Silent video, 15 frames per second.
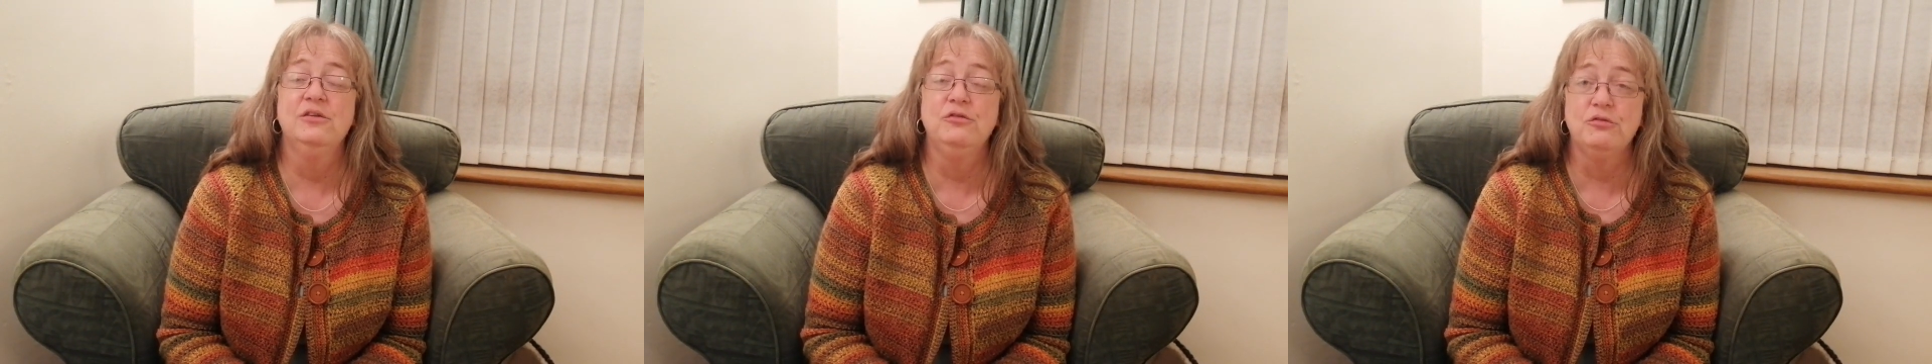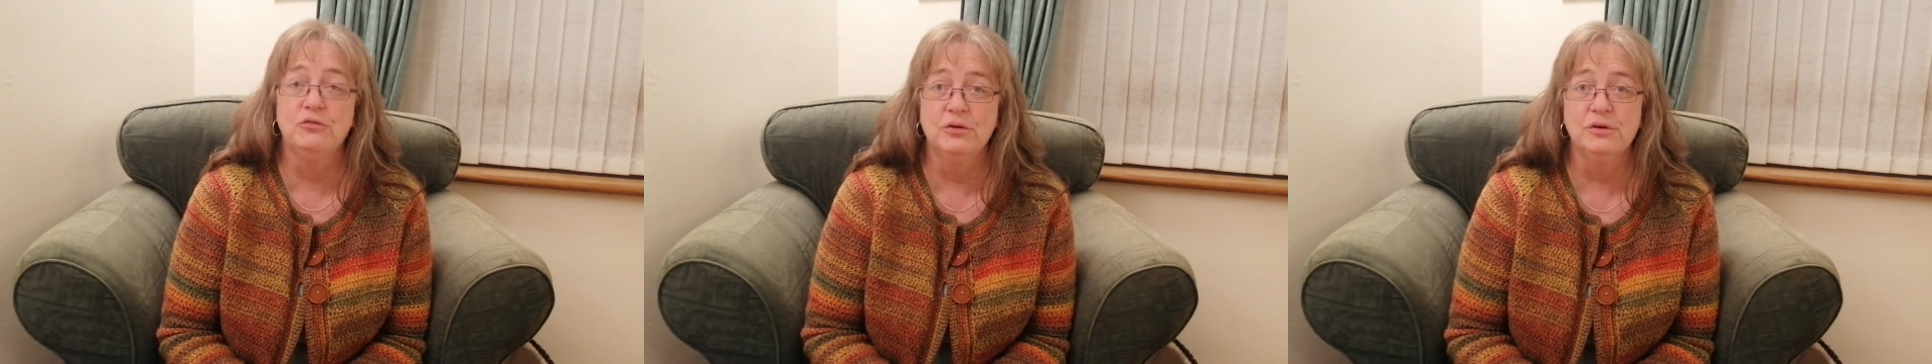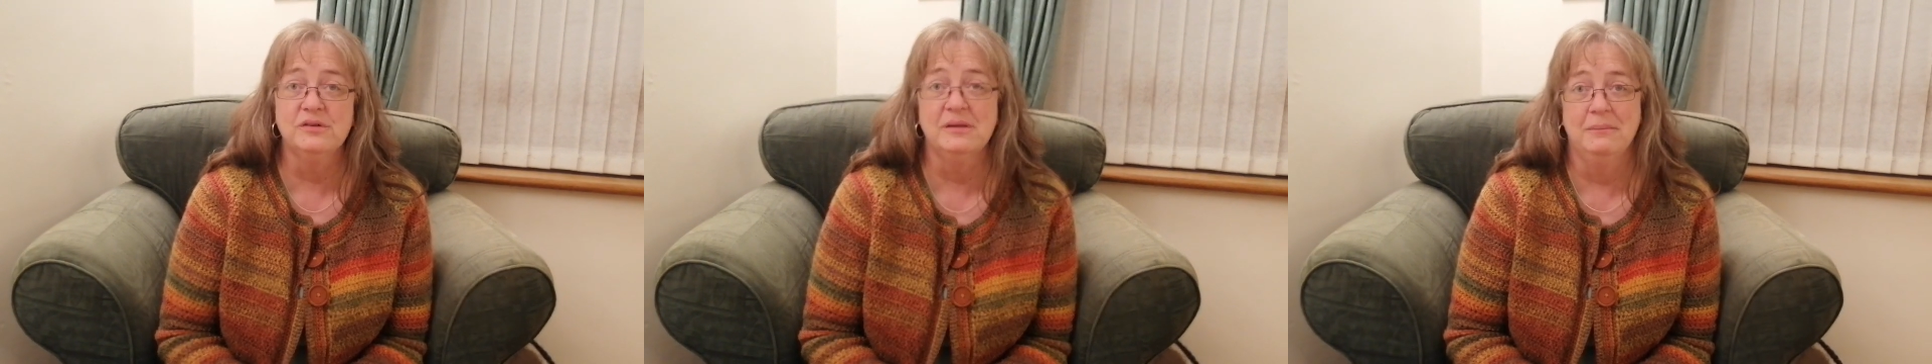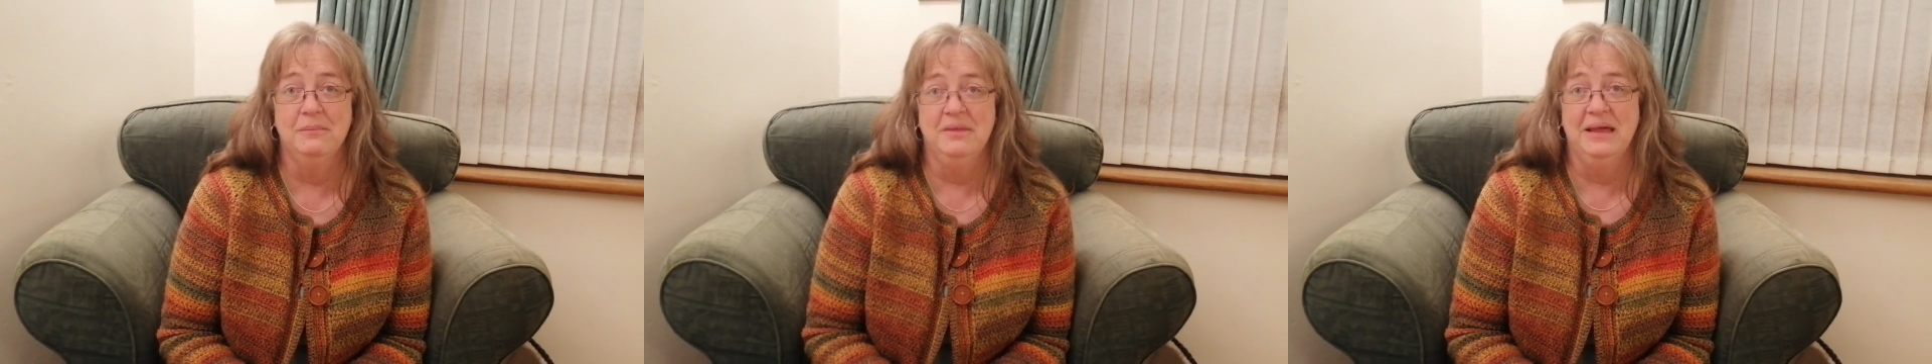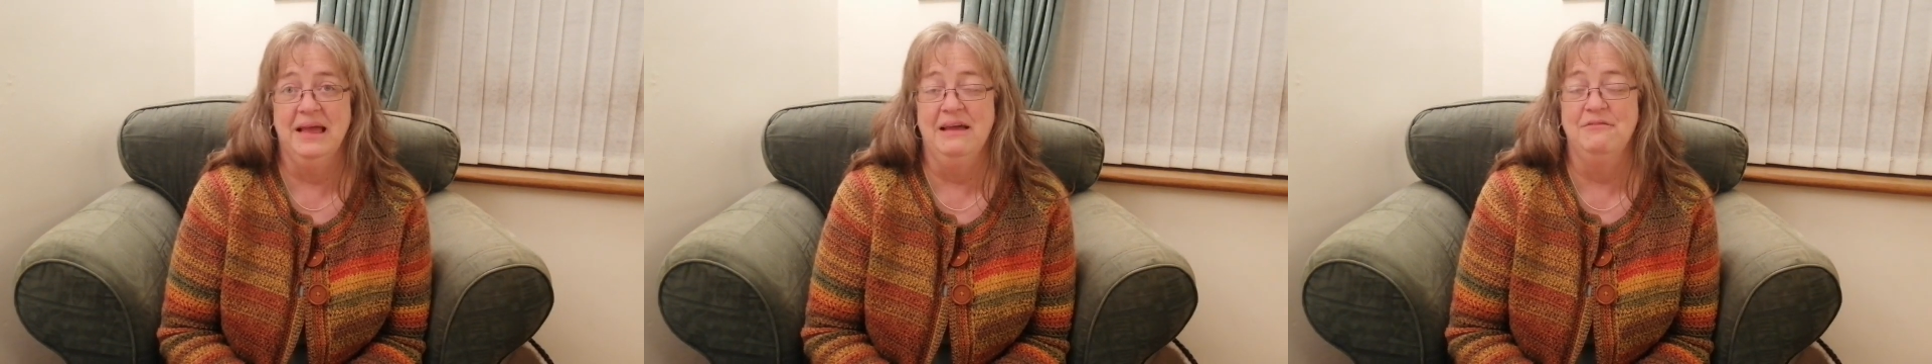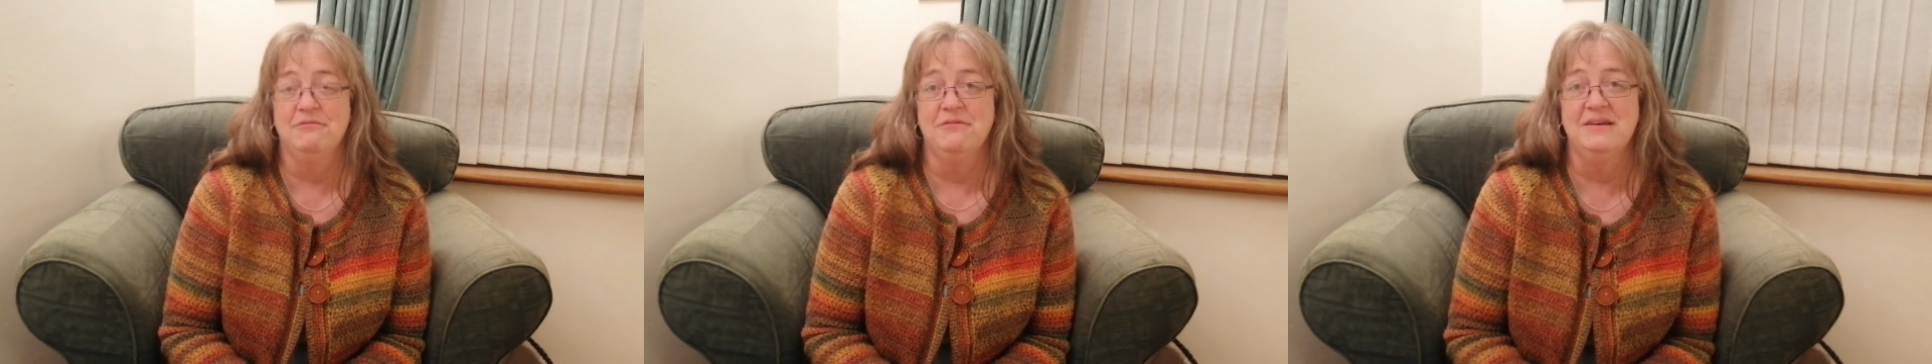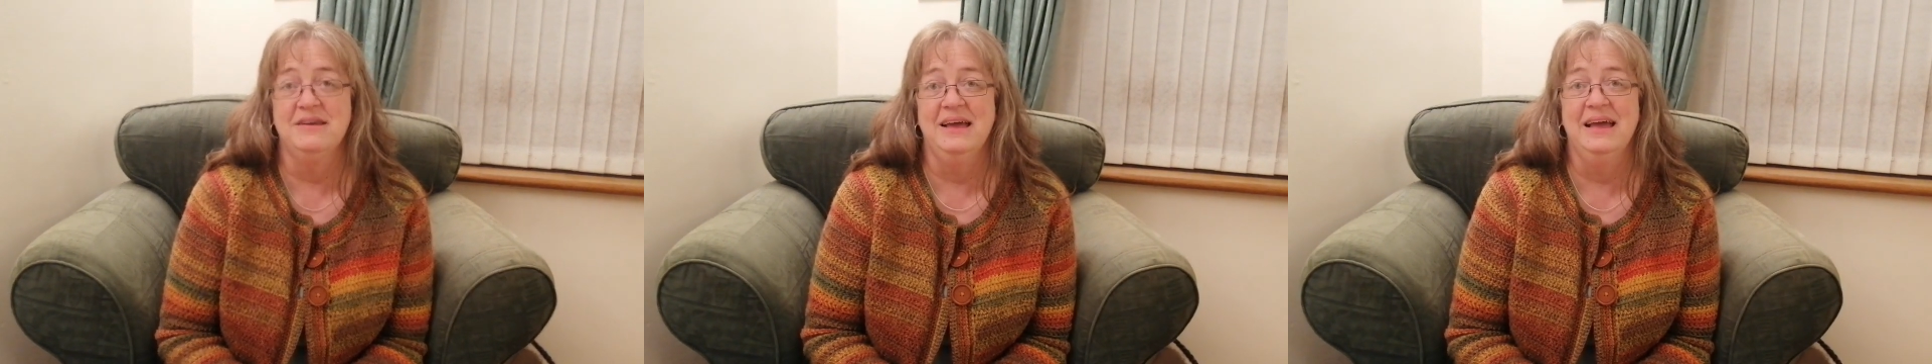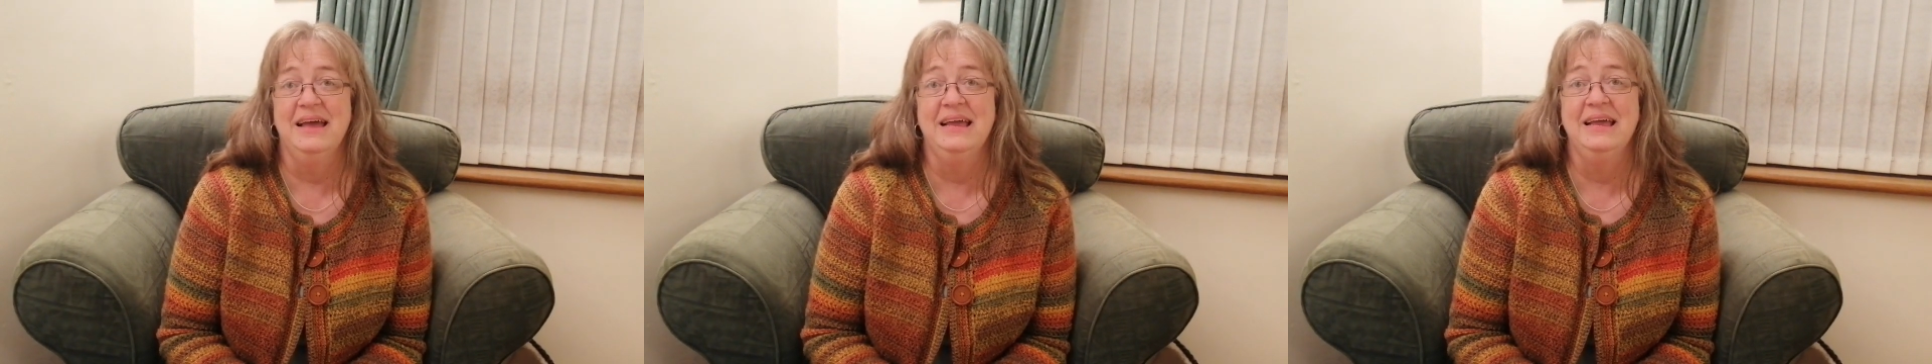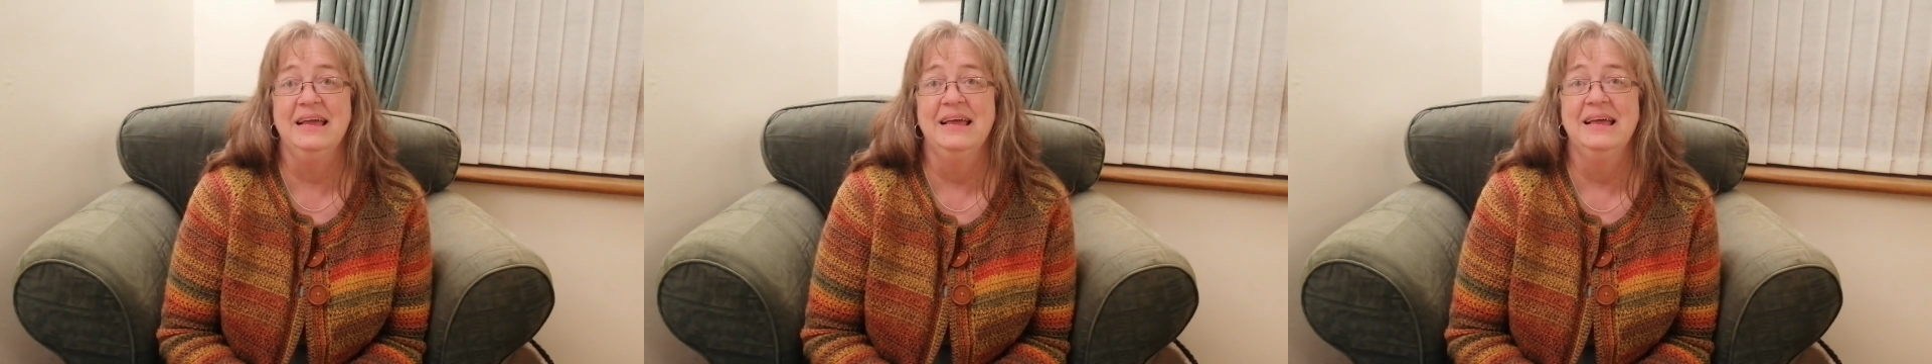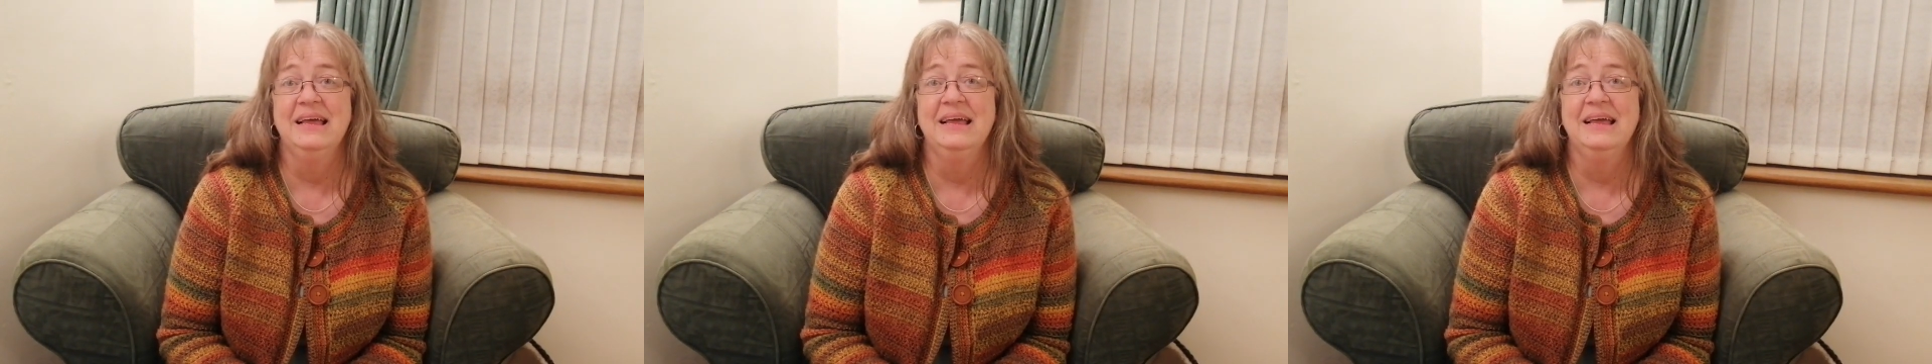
draw something every day.